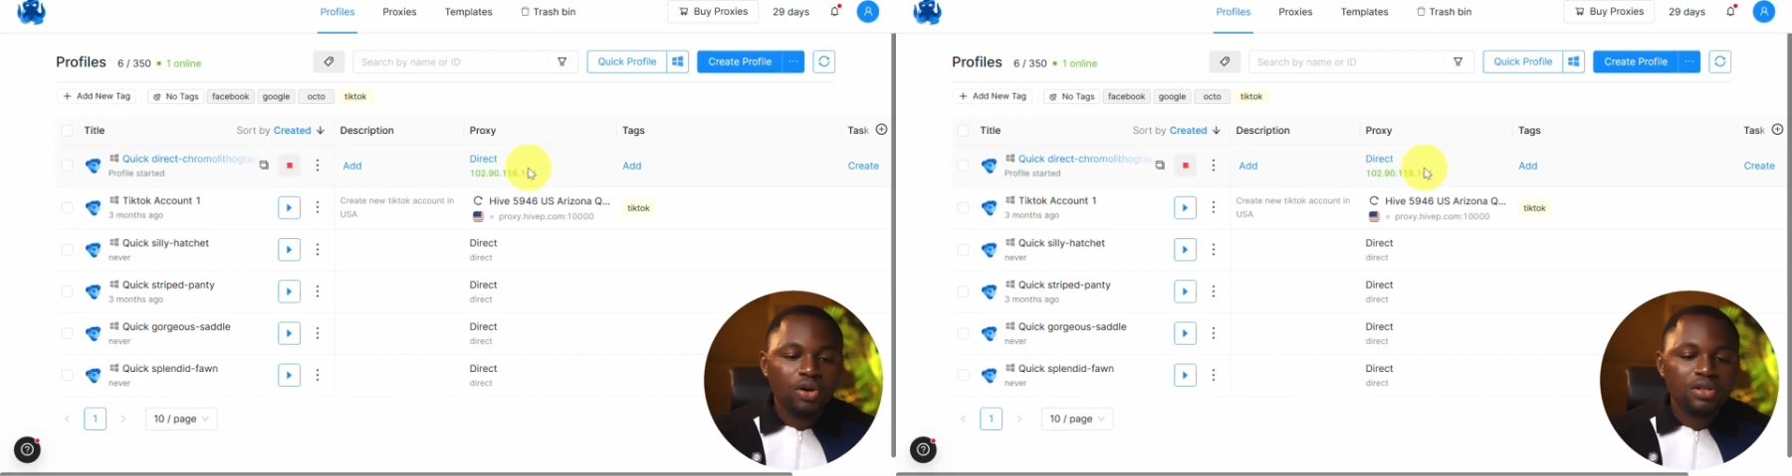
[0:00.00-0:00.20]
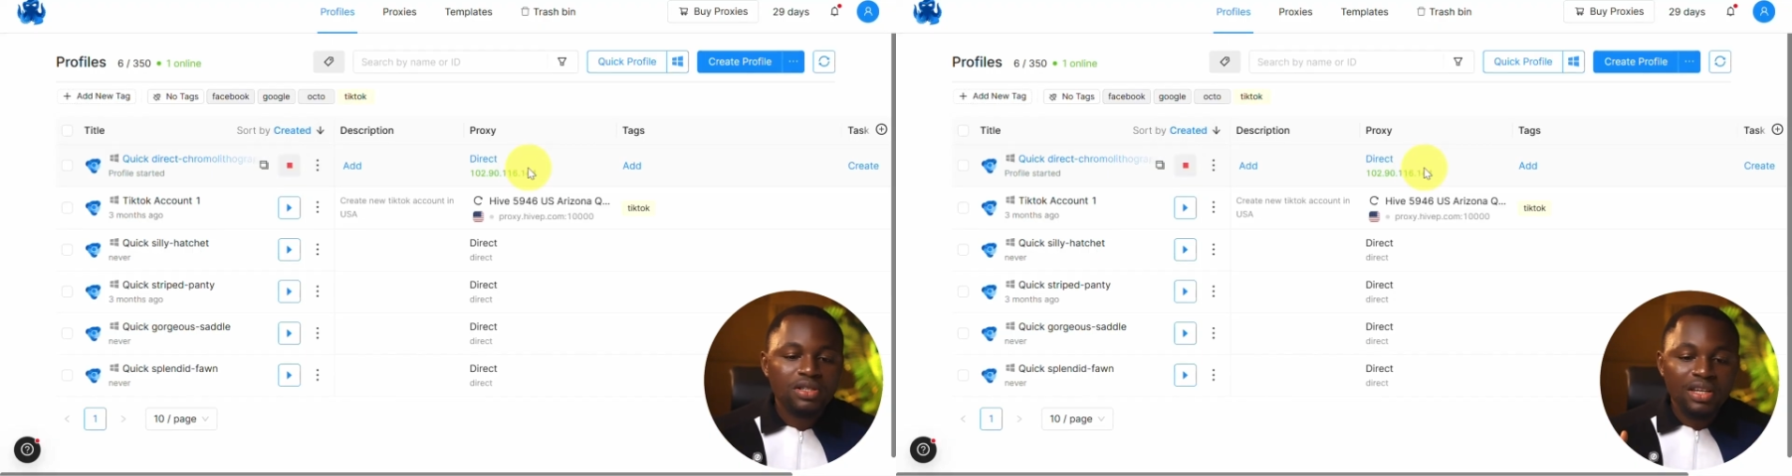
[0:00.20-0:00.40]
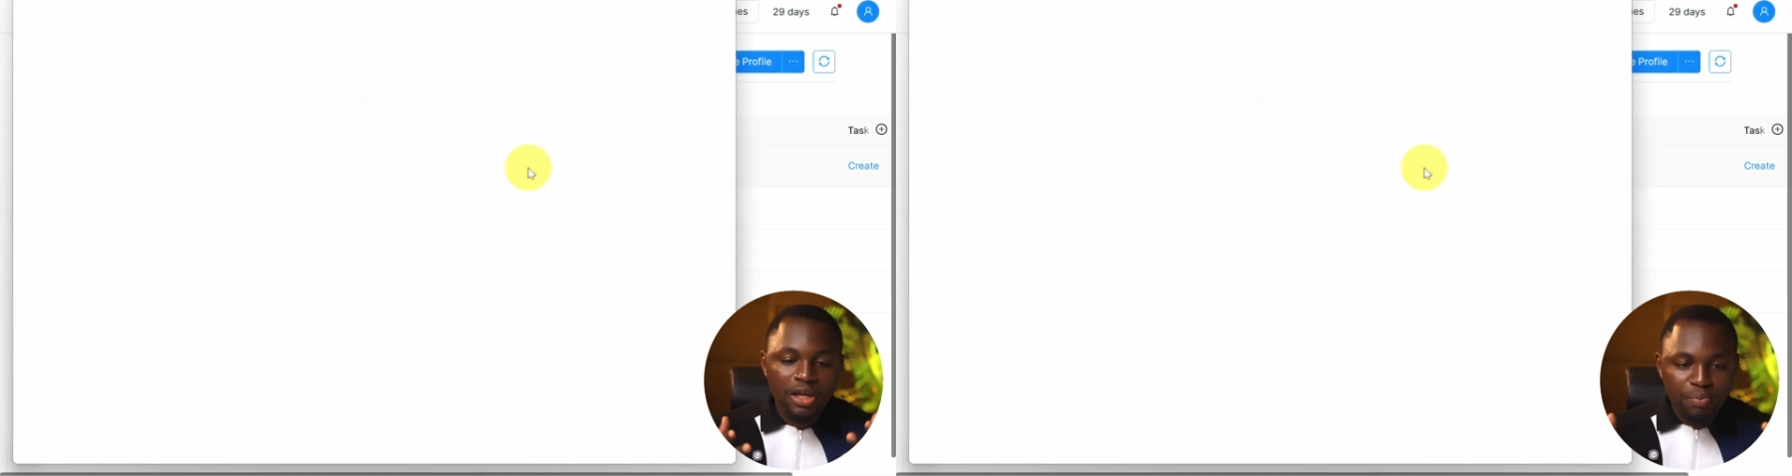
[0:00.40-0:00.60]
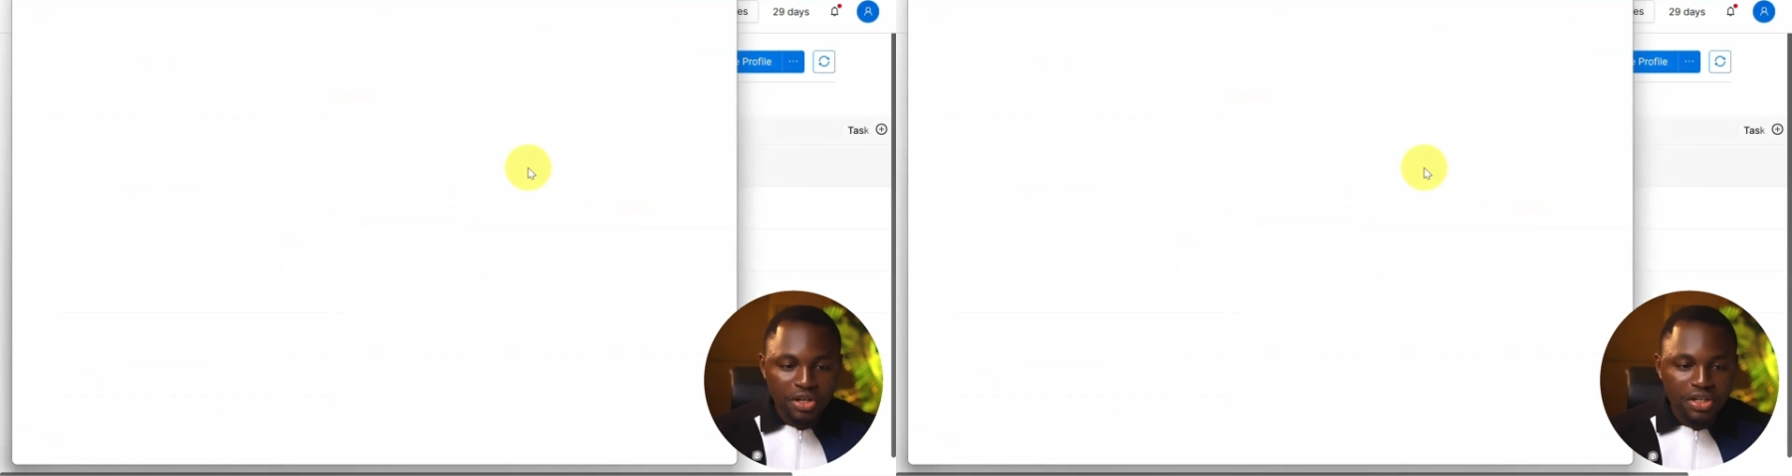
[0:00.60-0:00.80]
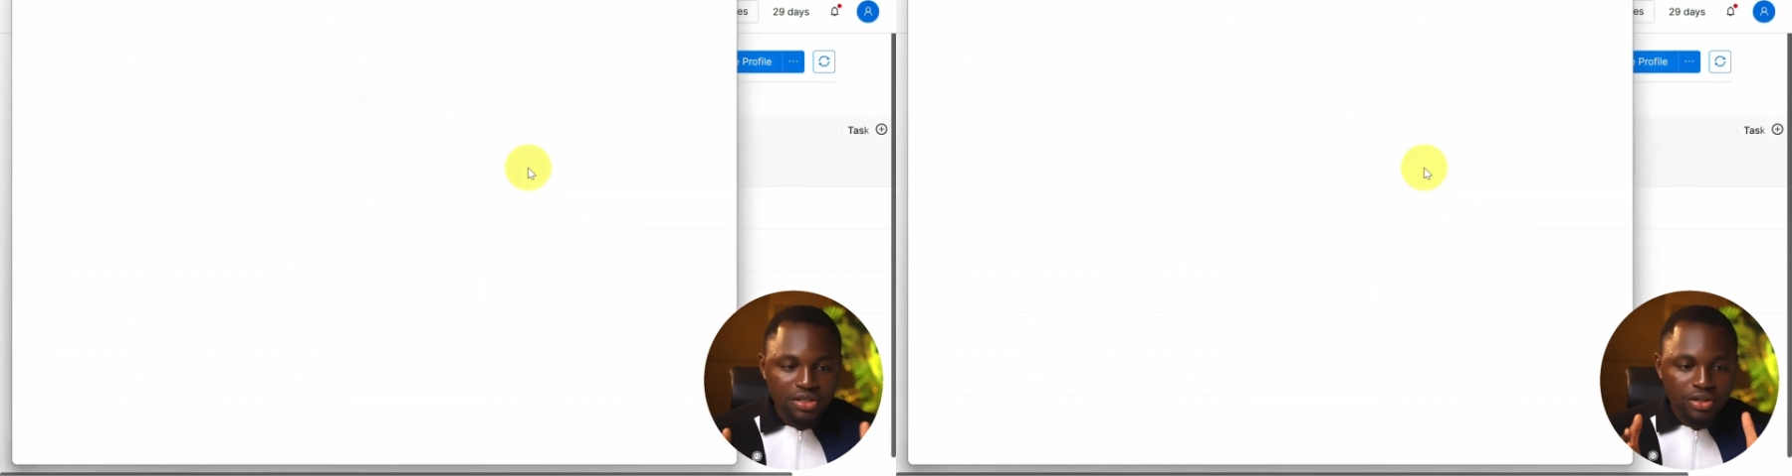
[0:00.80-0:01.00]
us a
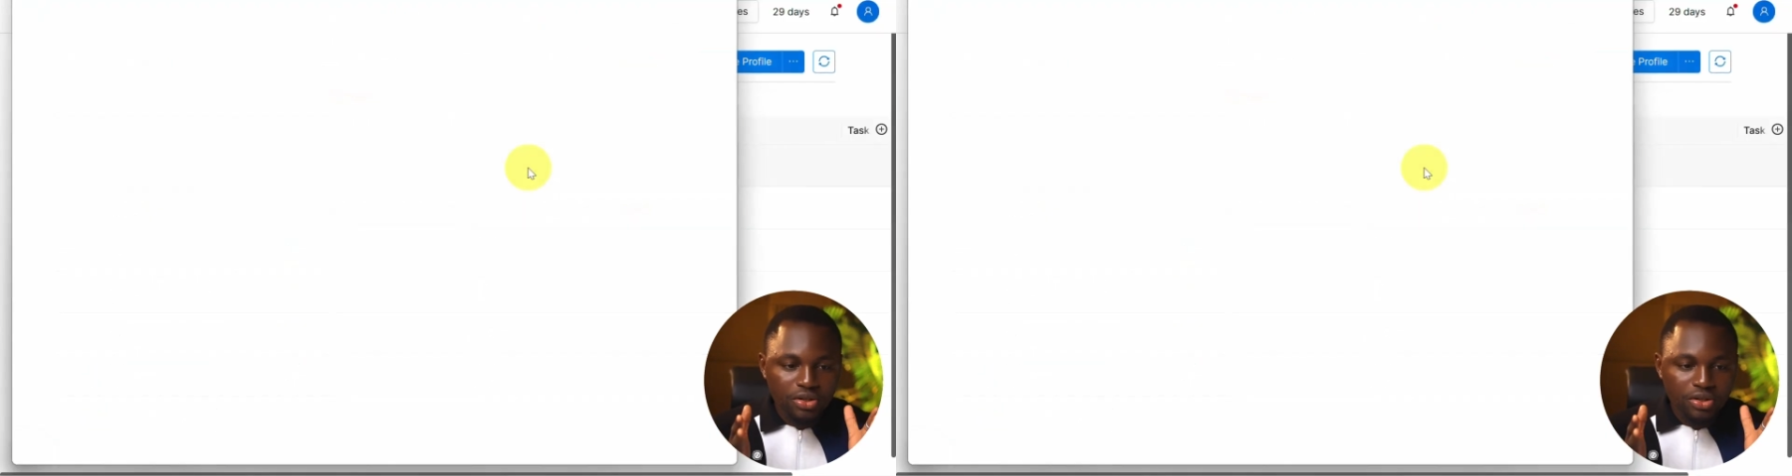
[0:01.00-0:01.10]
page.